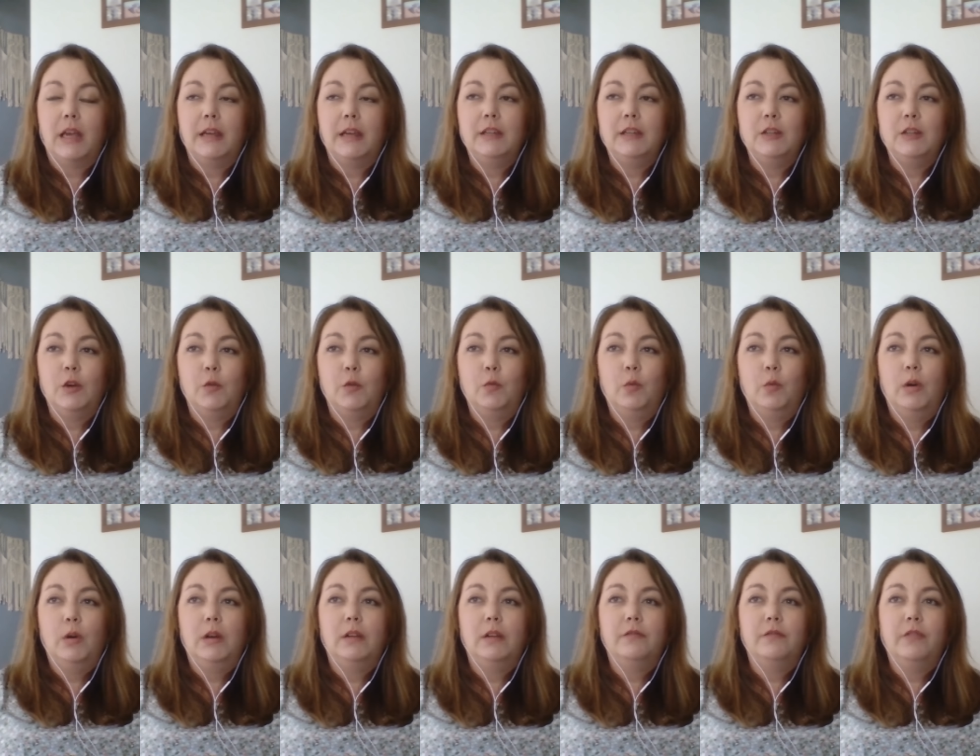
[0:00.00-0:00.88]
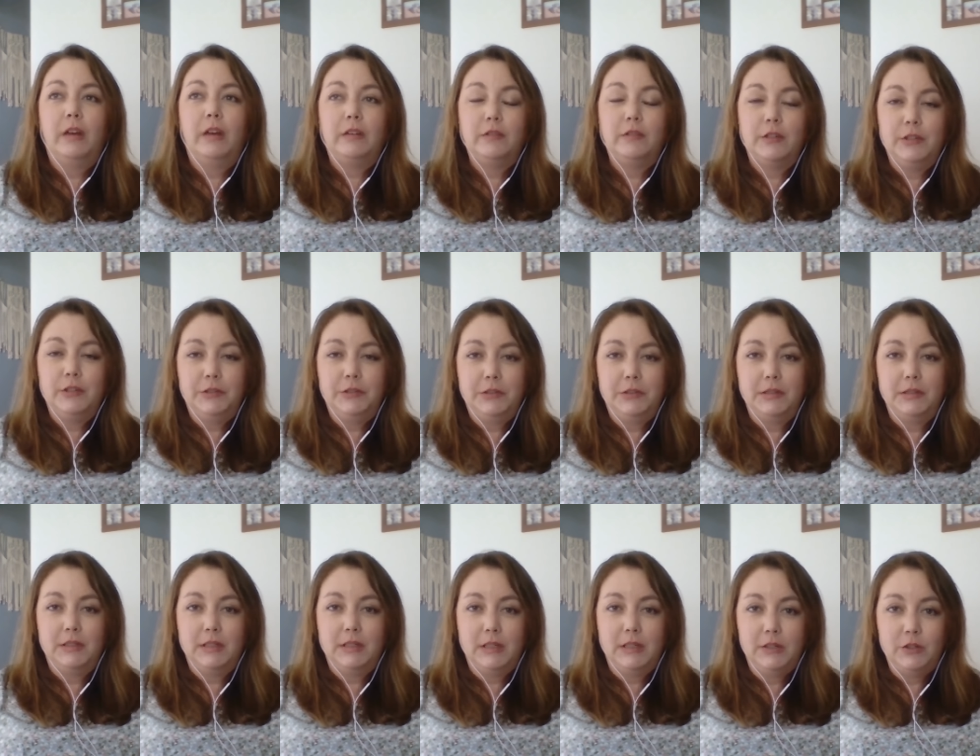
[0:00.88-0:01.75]
I know what
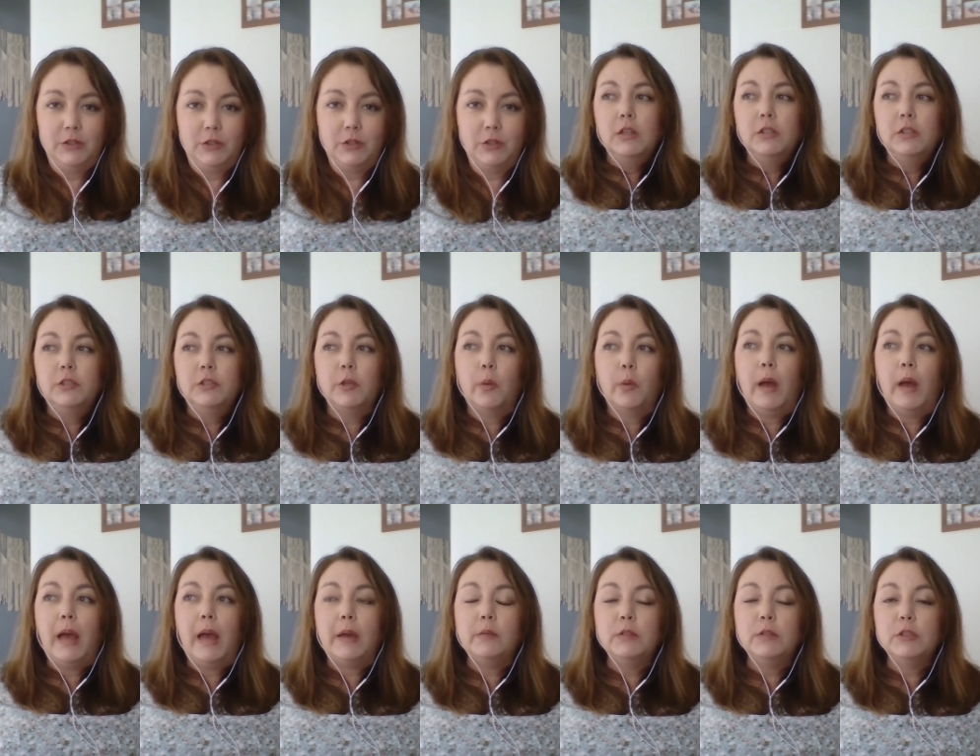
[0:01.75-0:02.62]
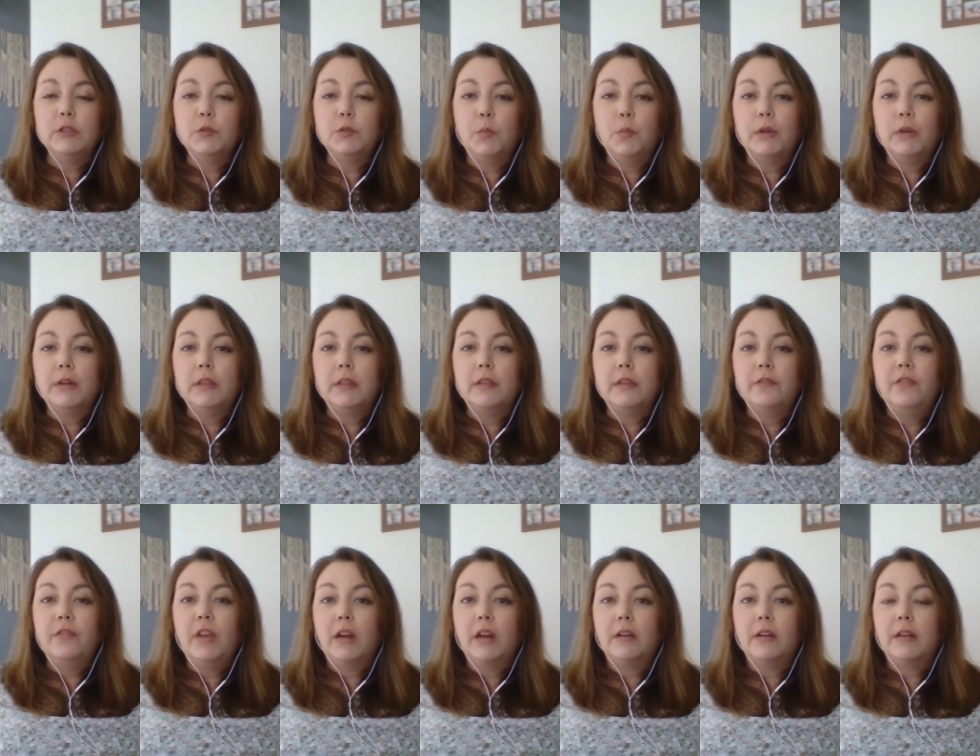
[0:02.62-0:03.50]
viruses can do. So I was one of the
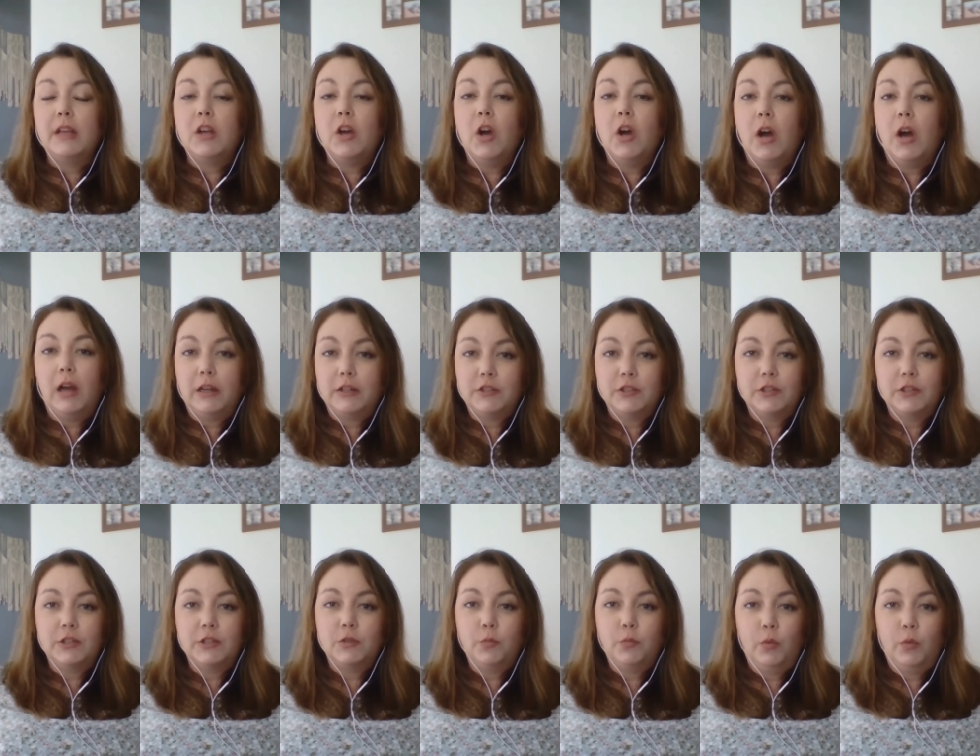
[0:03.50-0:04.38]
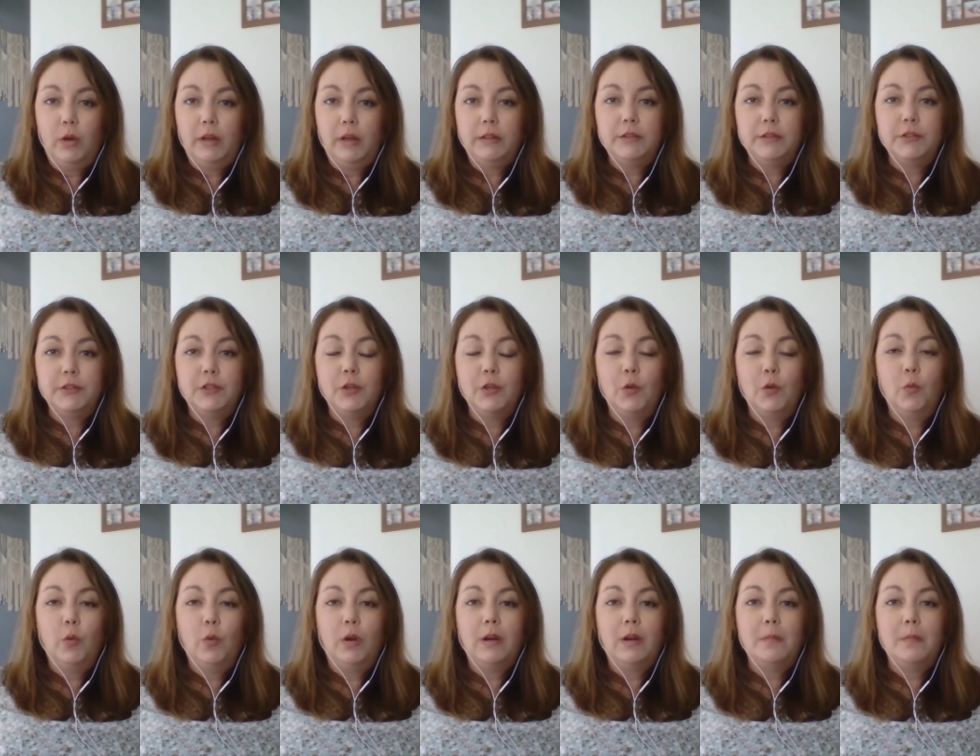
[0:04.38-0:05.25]
very cautious ones who
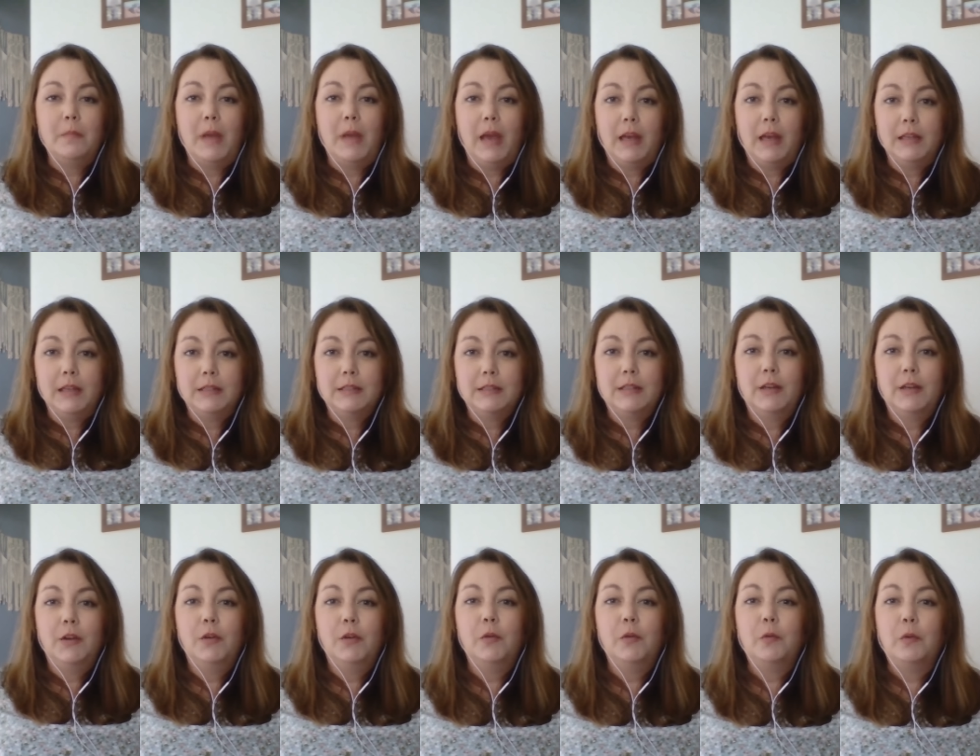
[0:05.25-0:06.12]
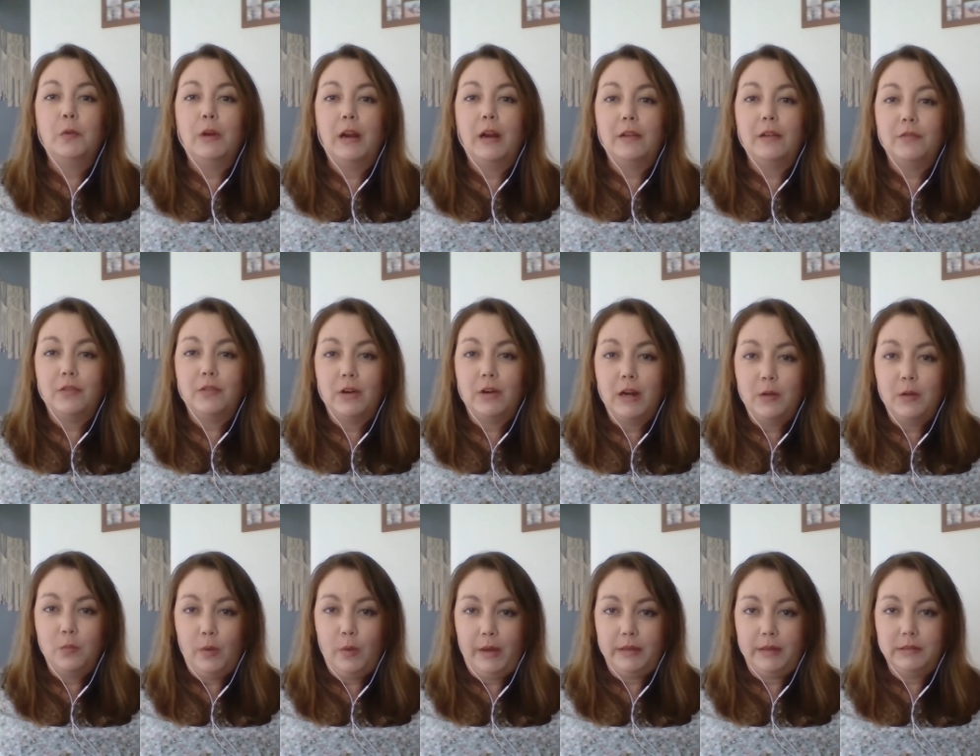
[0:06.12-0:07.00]
wore a mask wherever I
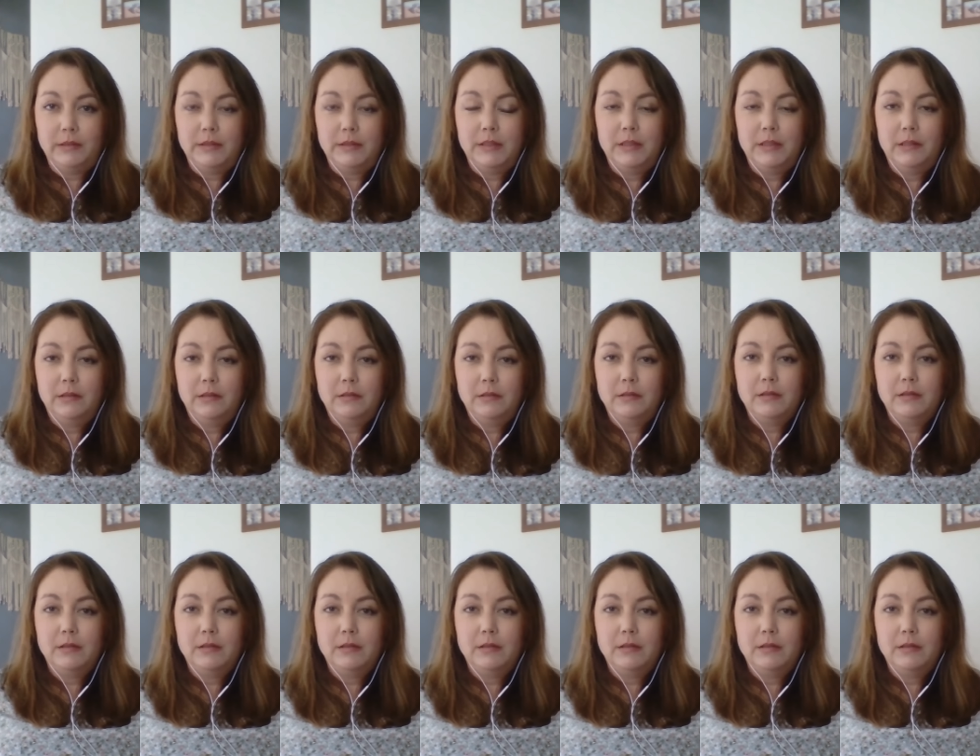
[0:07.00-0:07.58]
went.